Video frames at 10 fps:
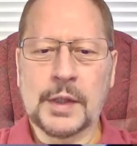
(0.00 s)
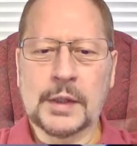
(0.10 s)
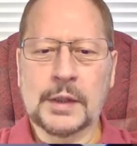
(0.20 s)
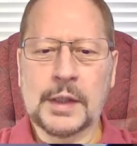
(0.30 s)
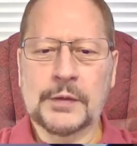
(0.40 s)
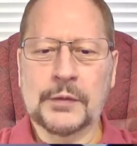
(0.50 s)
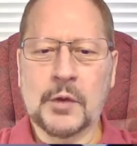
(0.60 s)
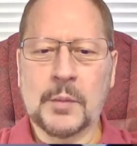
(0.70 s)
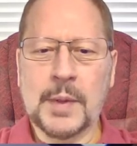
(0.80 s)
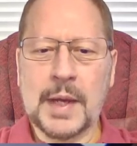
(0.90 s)
let's go
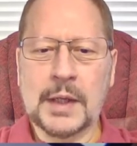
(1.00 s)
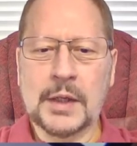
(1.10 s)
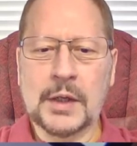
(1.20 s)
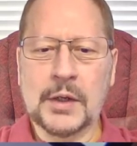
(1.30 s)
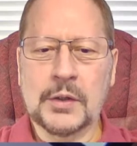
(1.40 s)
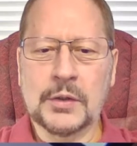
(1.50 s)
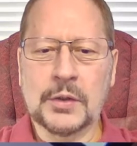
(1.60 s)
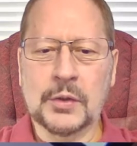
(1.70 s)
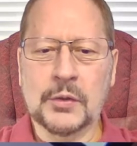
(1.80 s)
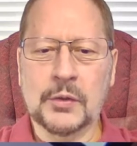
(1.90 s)
back here
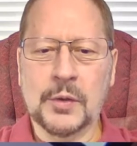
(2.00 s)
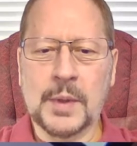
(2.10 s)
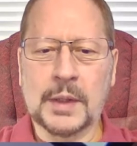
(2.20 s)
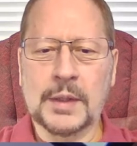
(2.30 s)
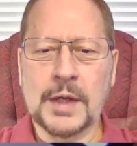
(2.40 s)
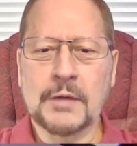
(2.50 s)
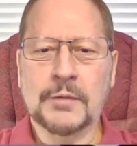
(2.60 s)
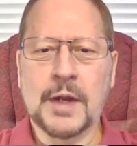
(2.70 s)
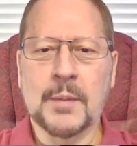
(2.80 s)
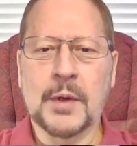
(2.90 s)
to the buck knife
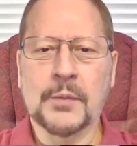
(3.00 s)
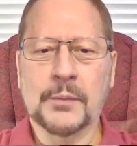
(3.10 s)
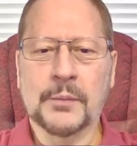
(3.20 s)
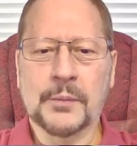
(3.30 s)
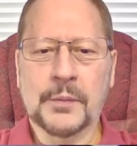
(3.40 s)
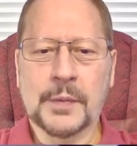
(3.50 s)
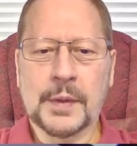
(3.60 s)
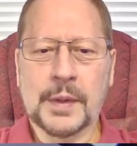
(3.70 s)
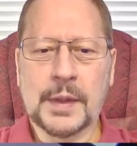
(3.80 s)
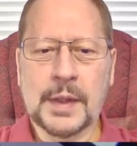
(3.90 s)
demo
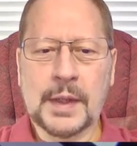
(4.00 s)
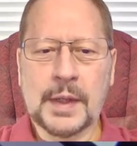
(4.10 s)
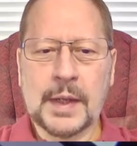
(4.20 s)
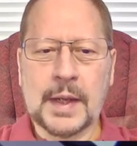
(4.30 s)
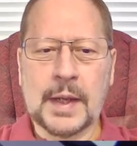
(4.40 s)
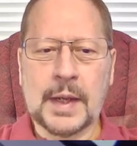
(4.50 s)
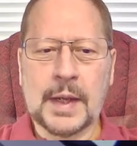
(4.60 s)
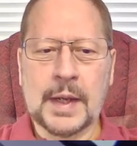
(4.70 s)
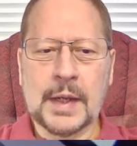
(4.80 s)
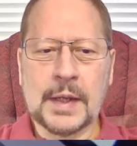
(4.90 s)

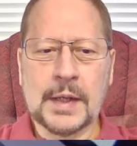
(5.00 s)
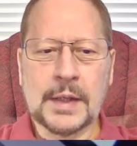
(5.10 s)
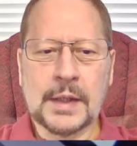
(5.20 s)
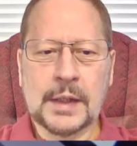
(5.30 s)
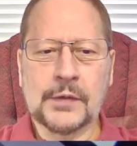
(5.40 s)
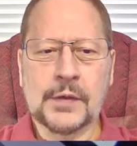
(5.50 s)
and let's